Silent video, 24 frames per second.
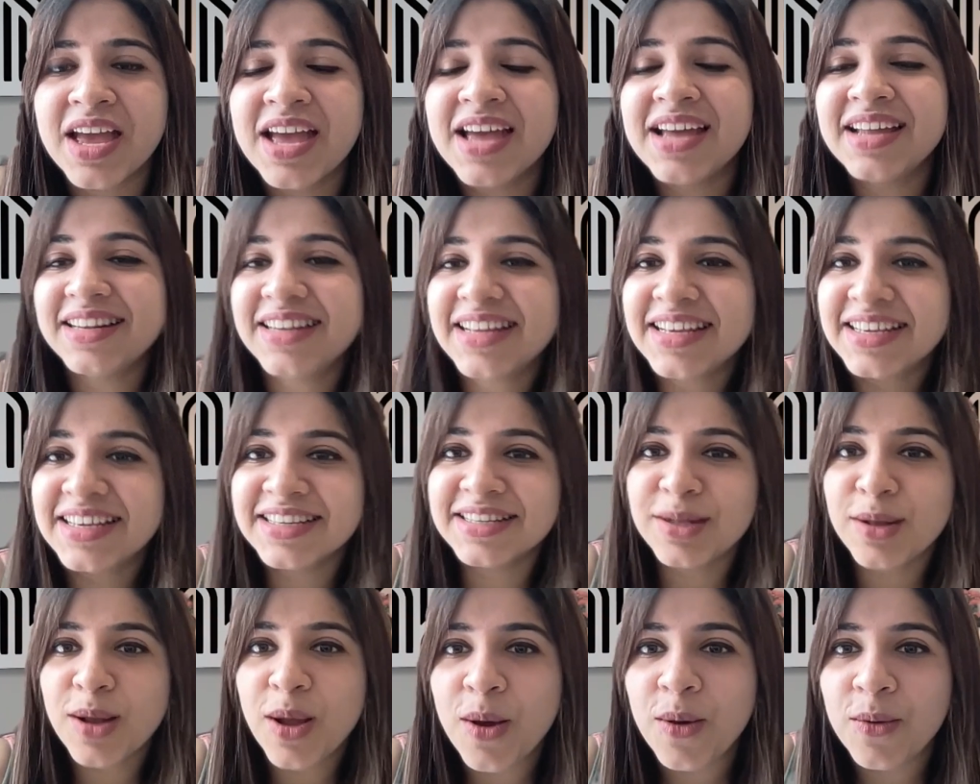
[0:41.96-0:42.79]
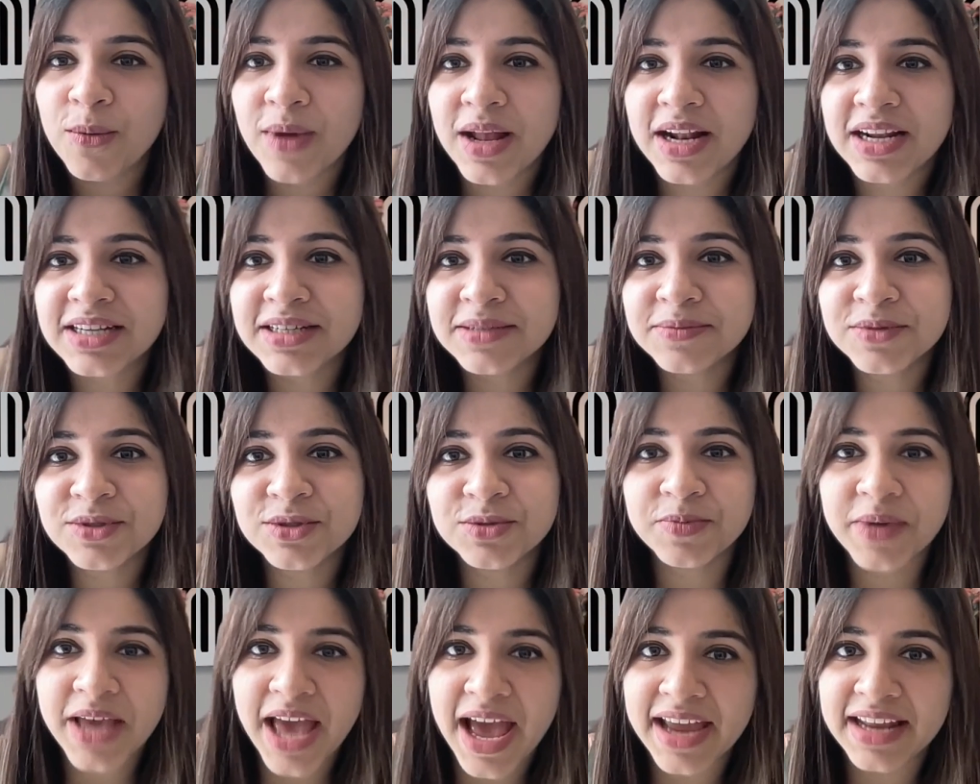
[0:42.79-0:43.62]
Nikhil, welcome
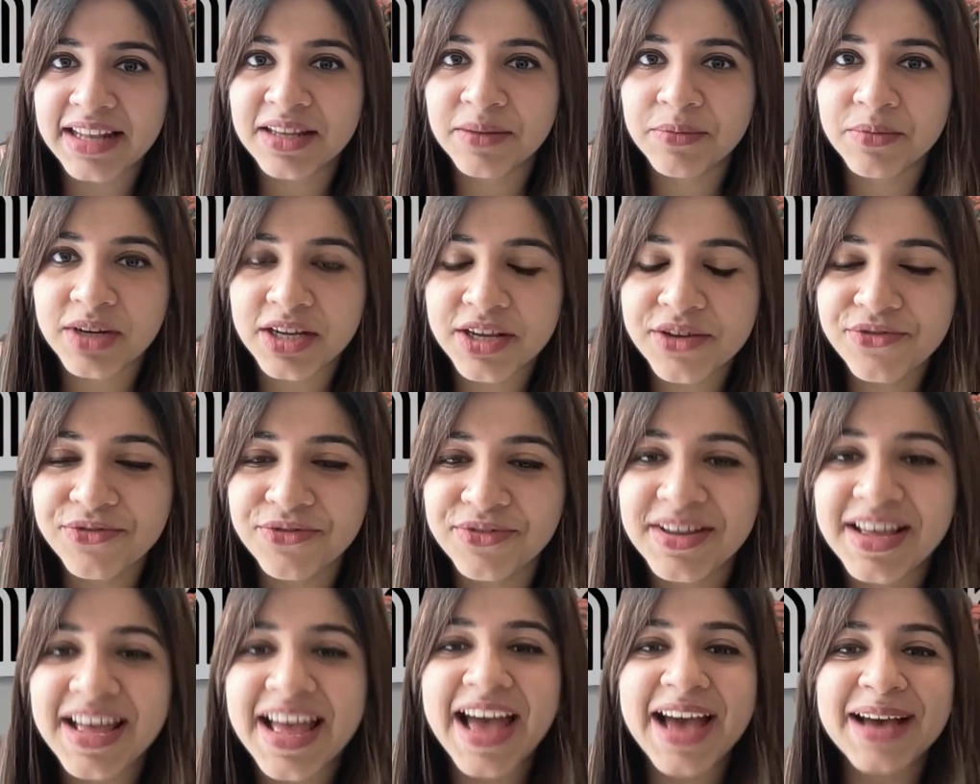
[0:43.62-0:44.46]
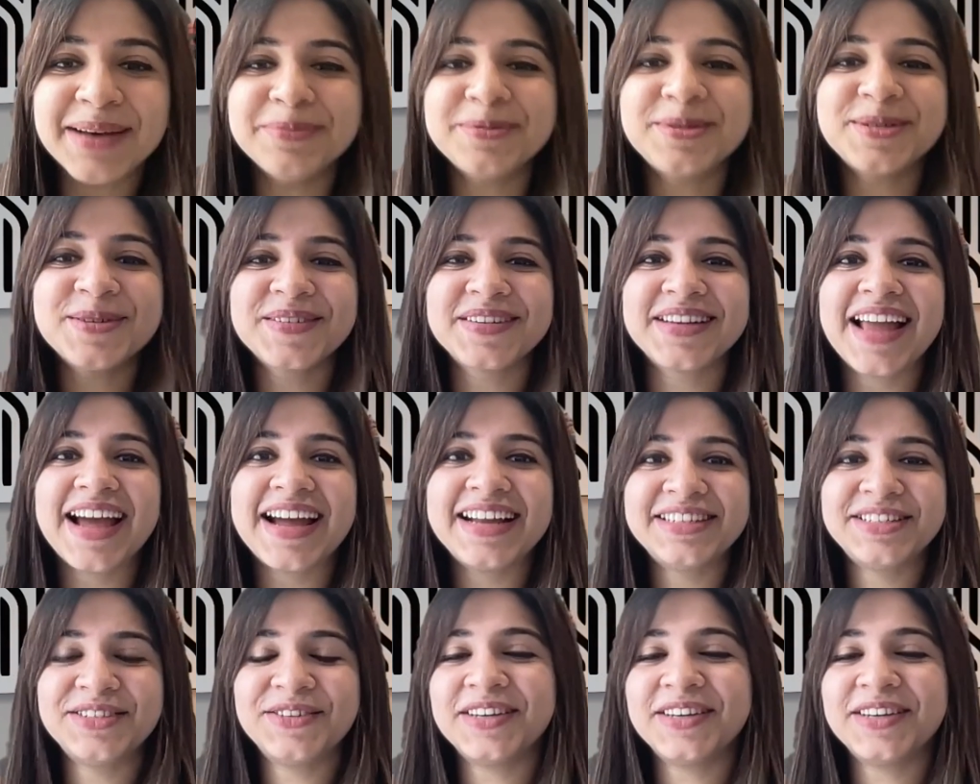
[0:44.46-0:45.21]
to Behind the Brief. I'm so glad you're